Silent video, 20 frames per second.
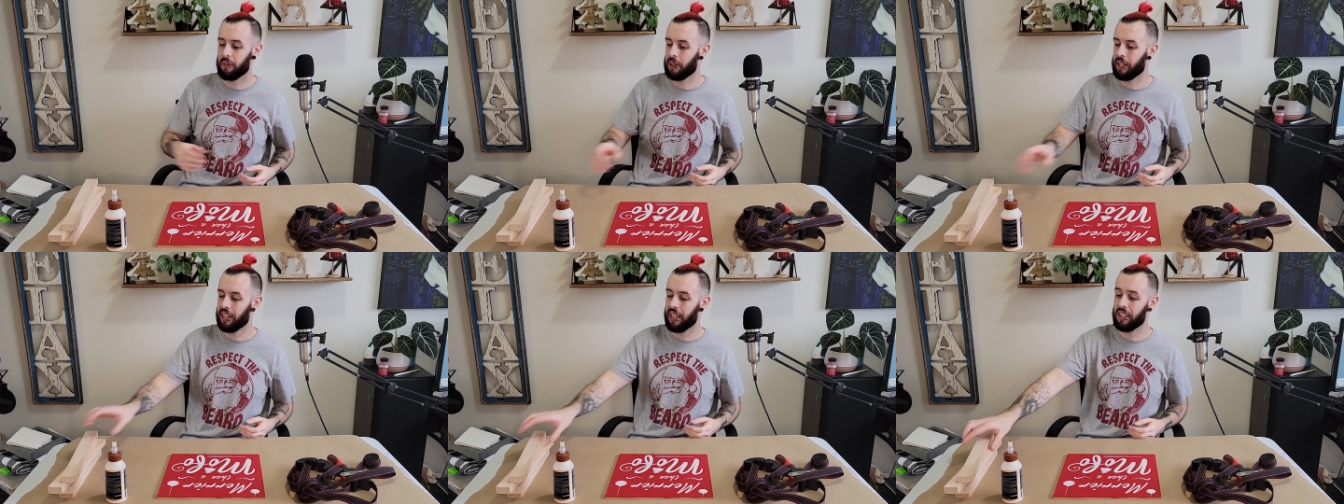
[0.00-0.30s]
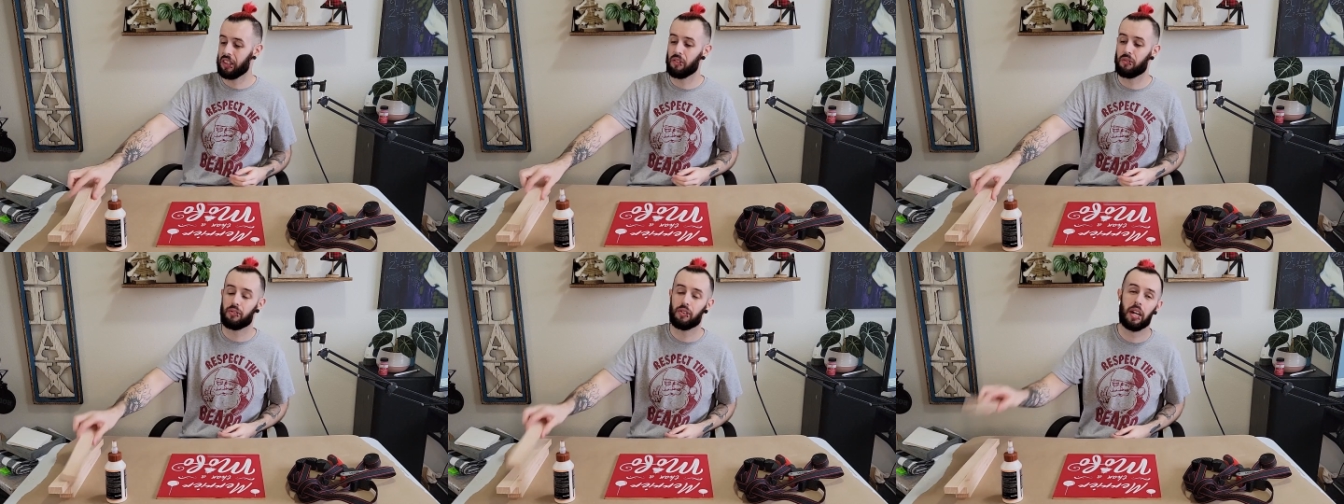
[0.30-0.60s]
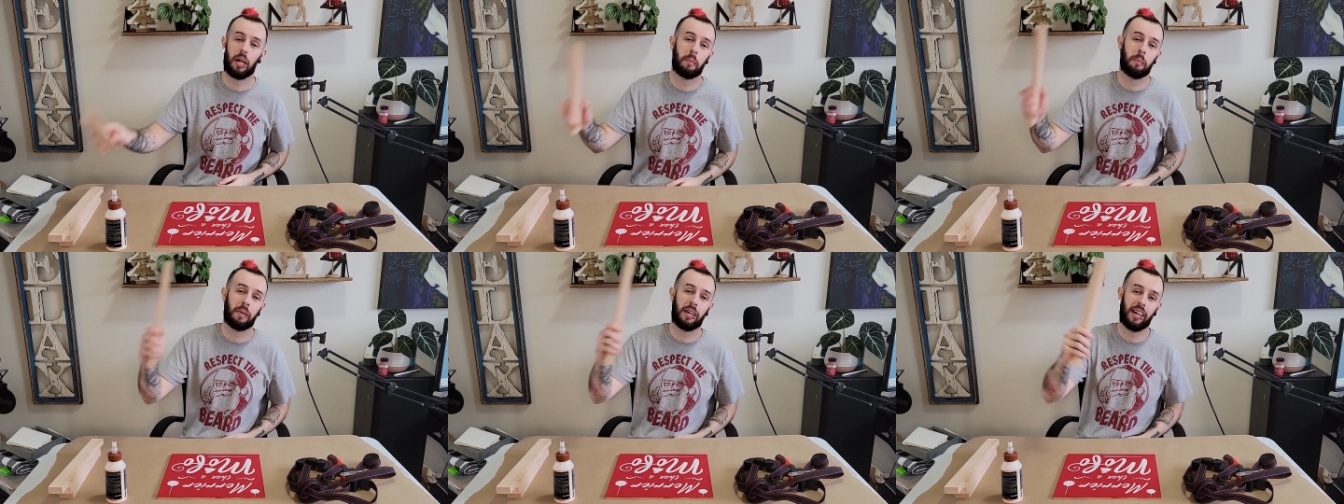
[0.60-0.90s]
We got the
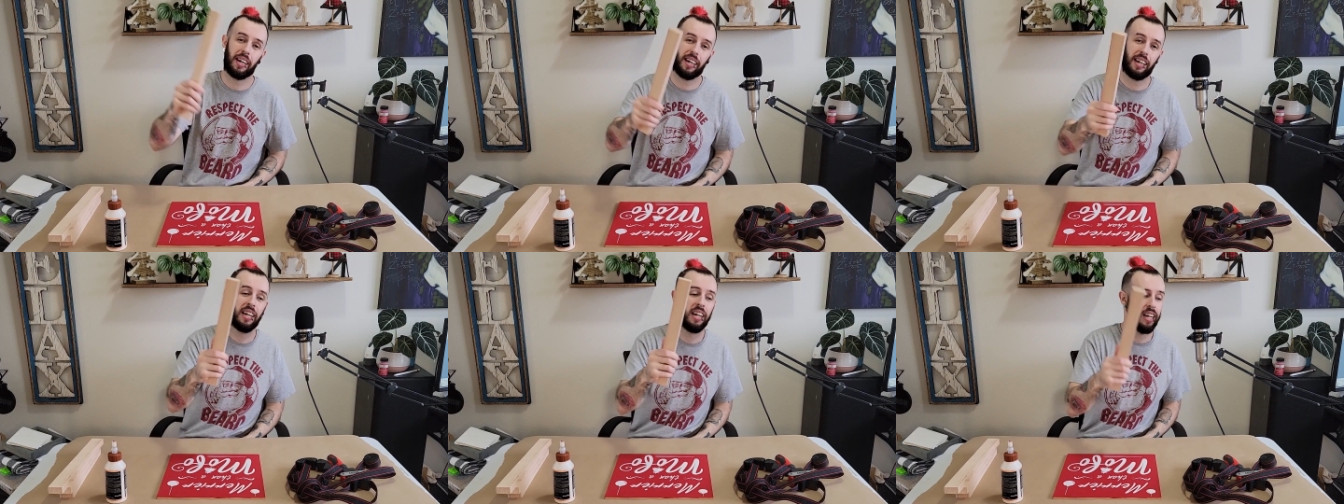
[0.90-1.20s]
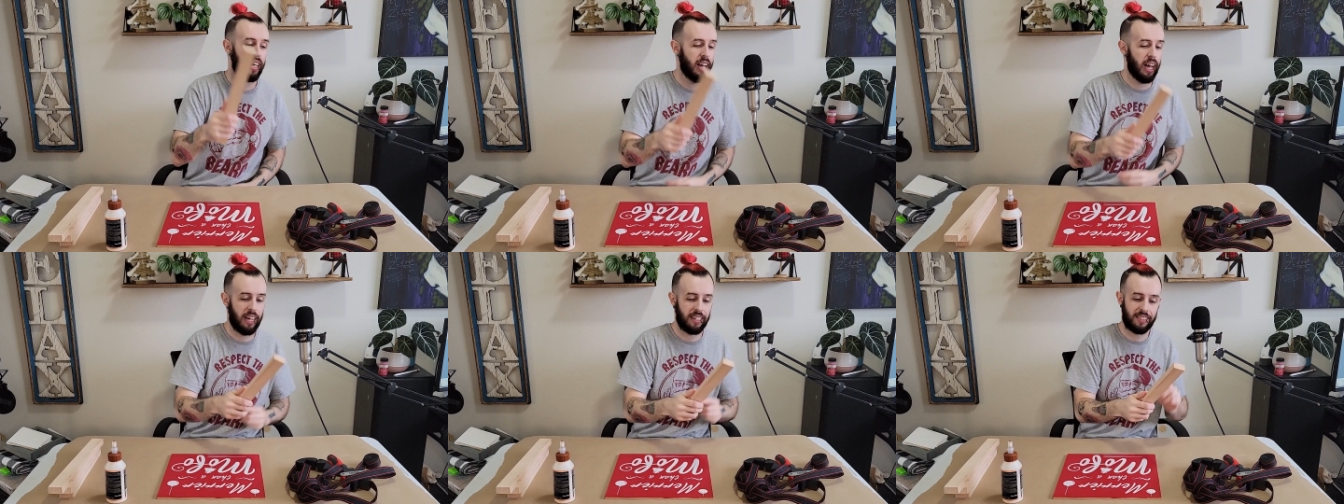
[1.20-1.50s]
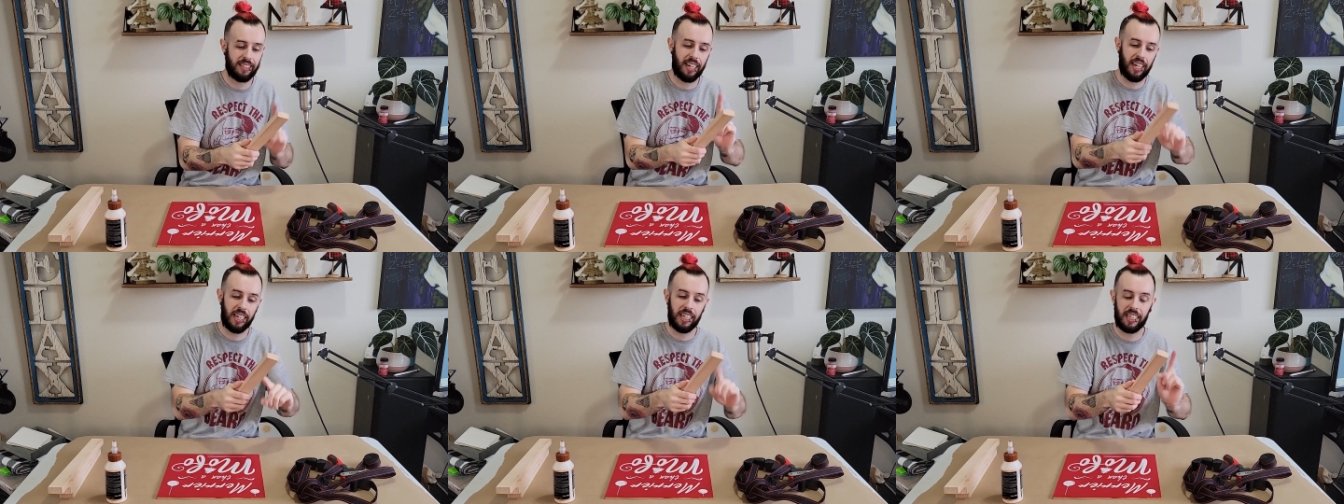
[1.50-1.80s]
frame cut, I
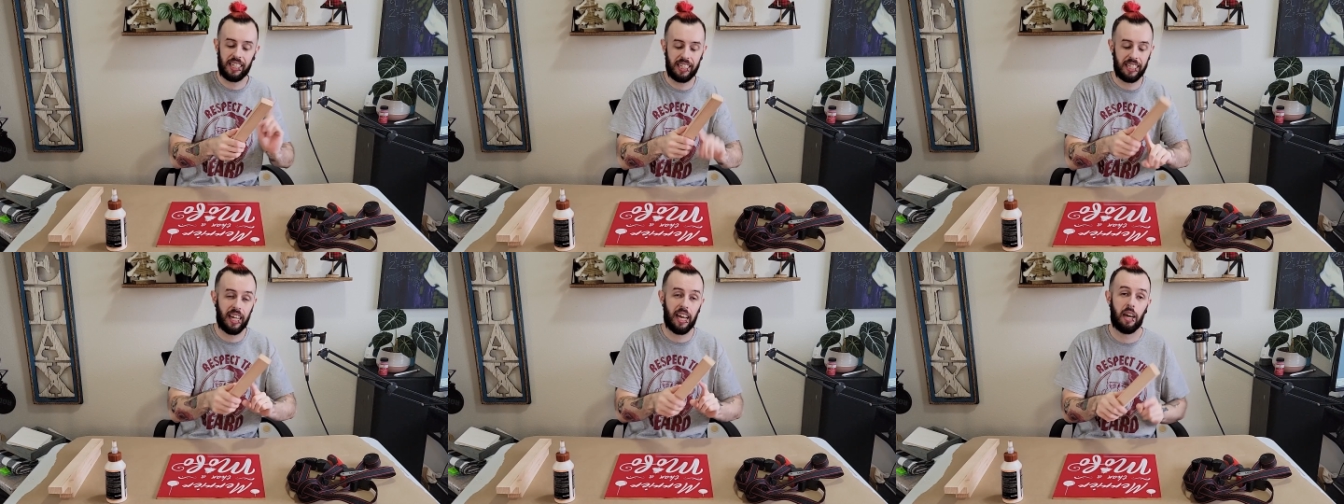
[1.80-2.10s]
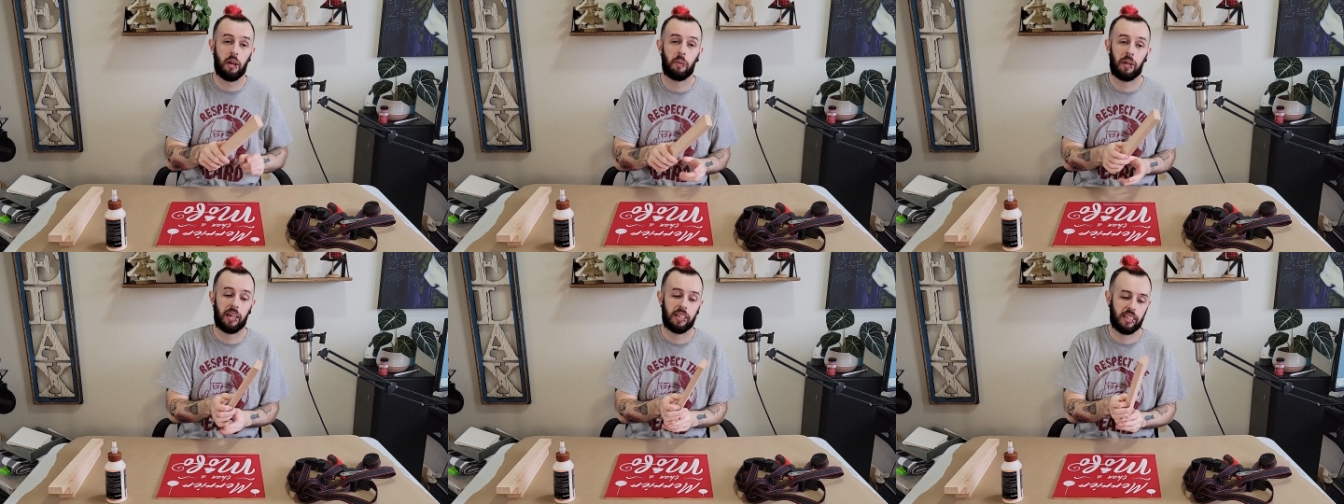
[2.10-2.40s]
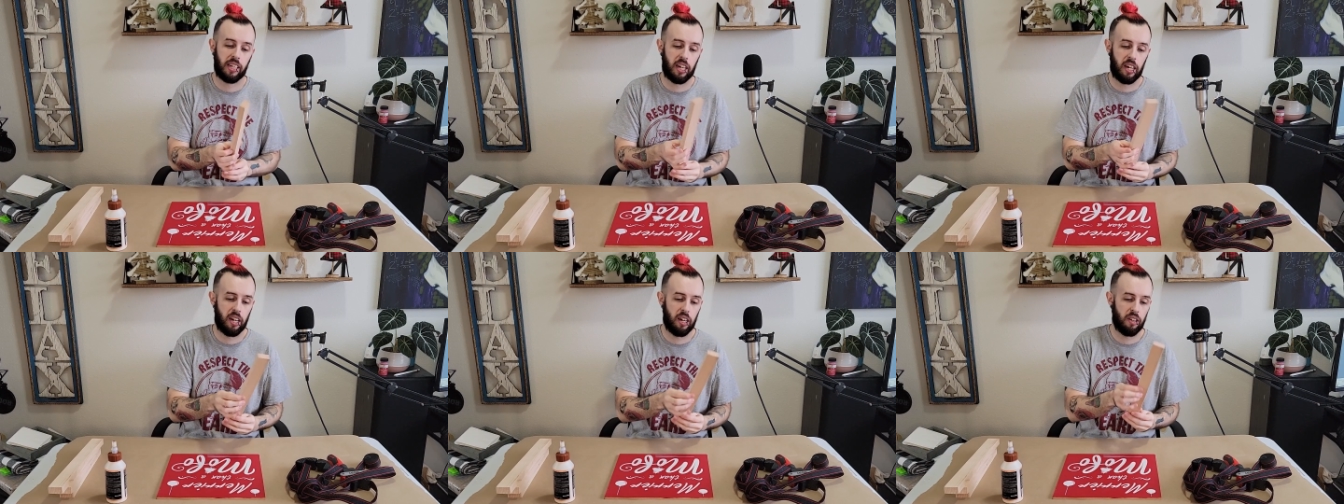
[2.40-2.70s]
sanded it down, we got
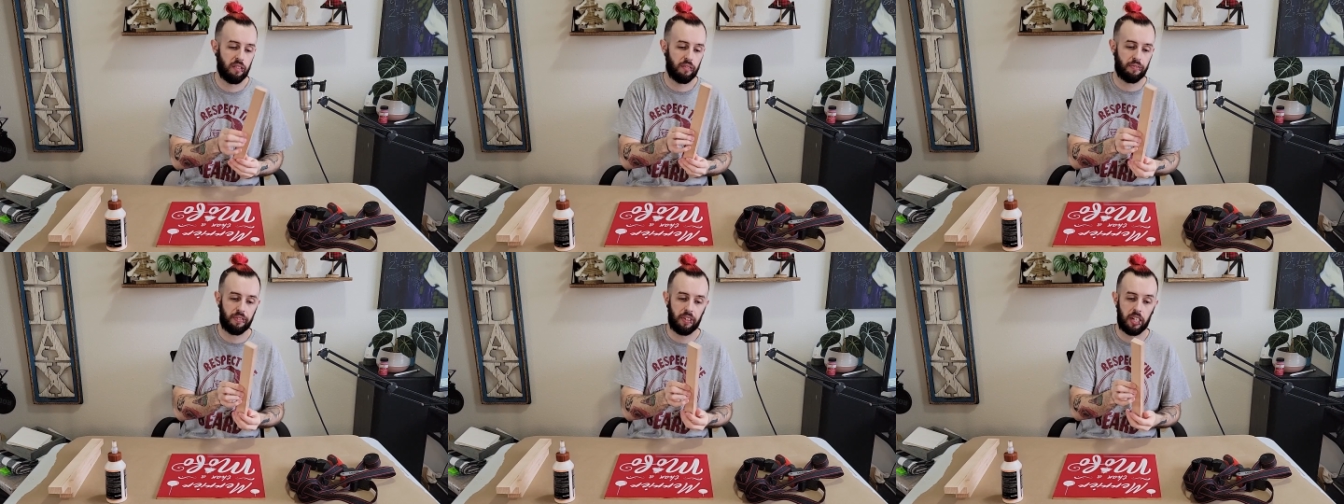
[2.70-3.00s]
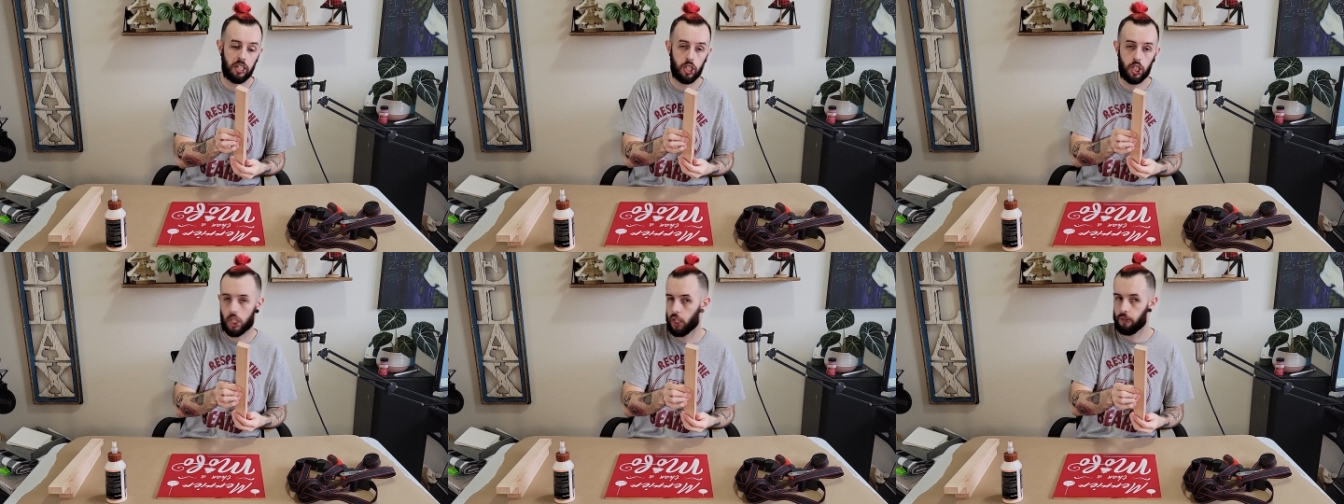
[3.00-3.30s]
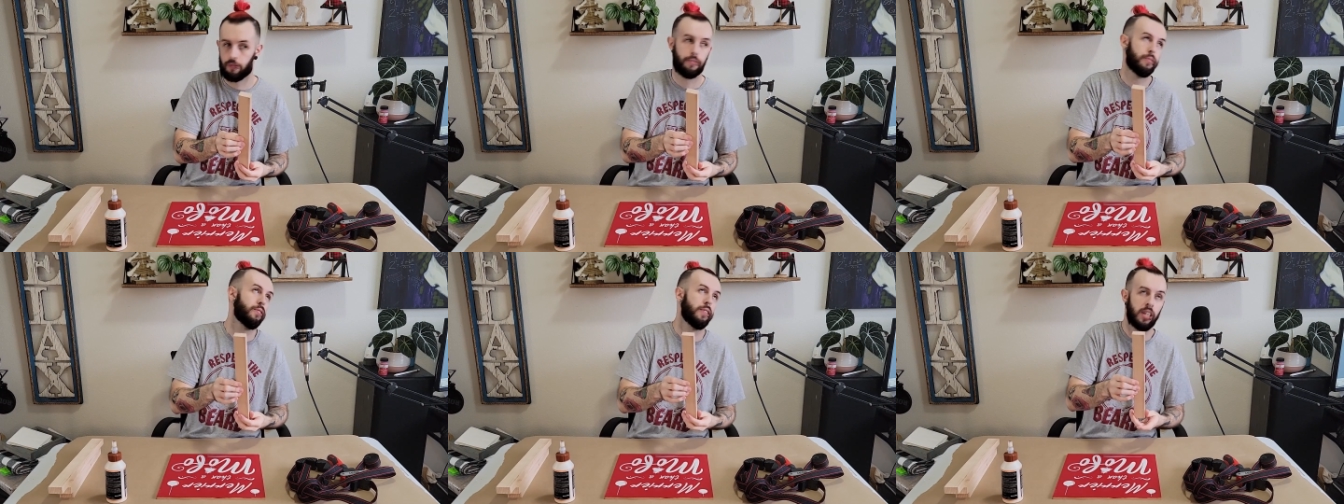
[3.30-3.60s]
the unfinished
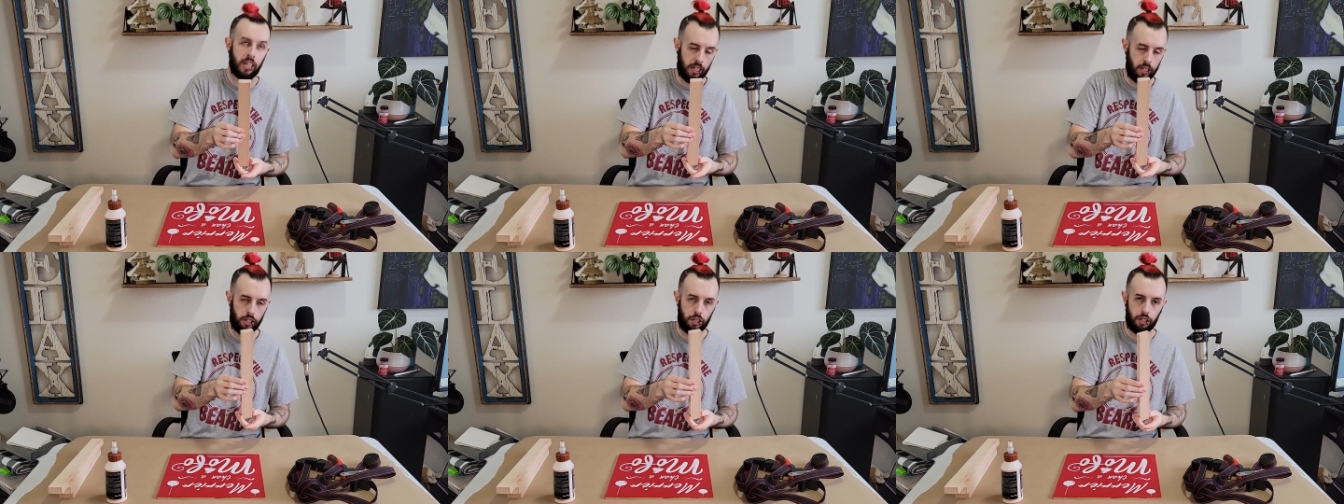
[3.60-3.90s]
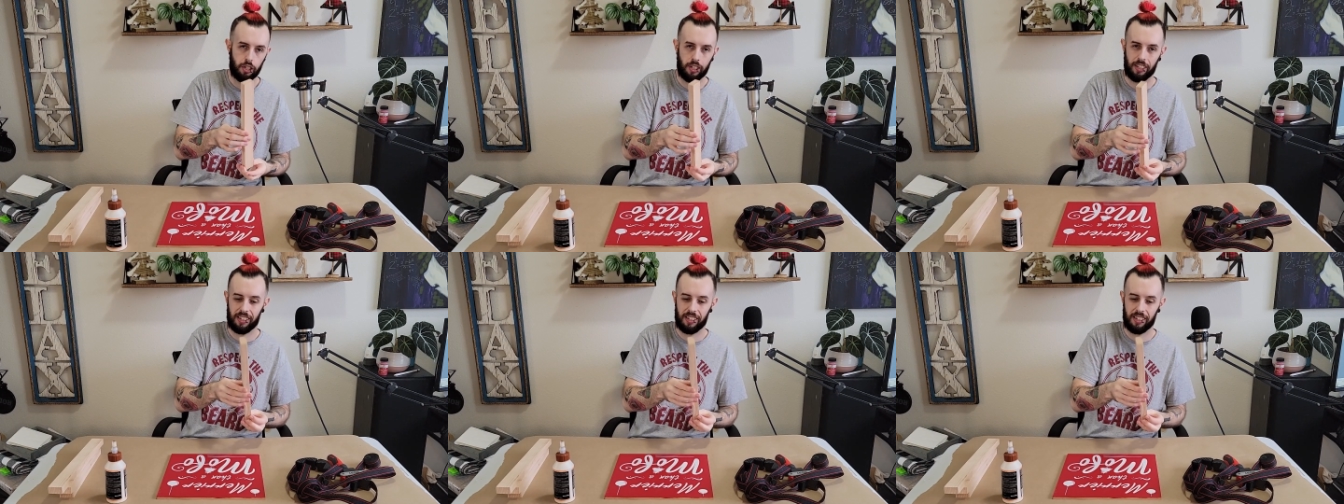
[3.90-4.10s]
finish,